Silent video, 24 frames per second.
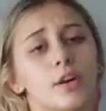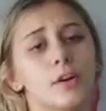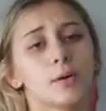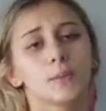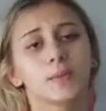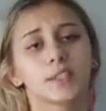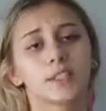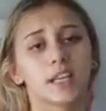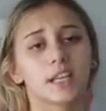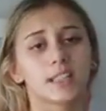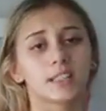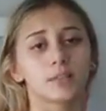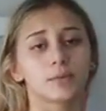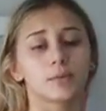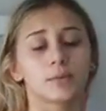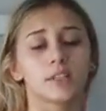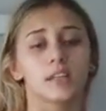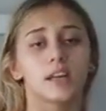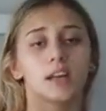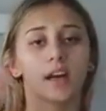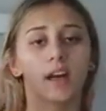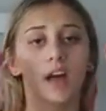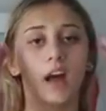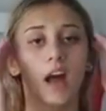so obsessed
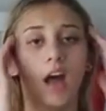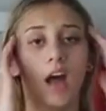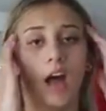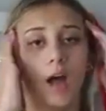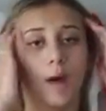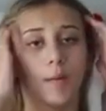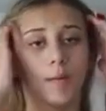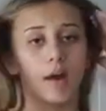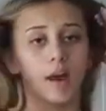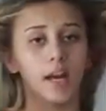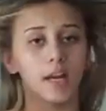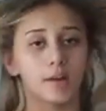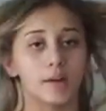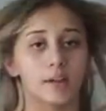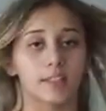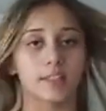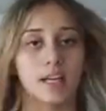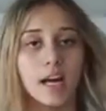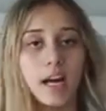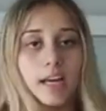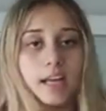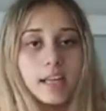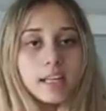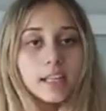with it but anyways
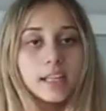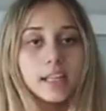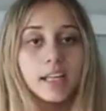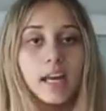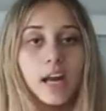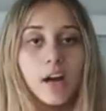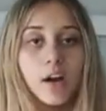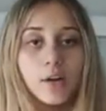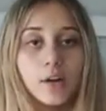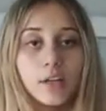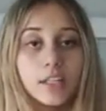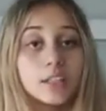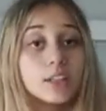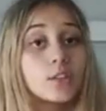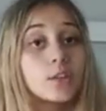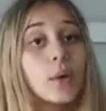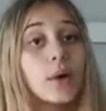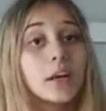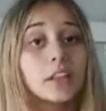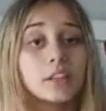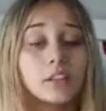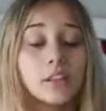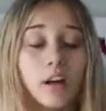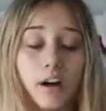i'm gonna get on
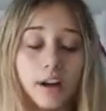into our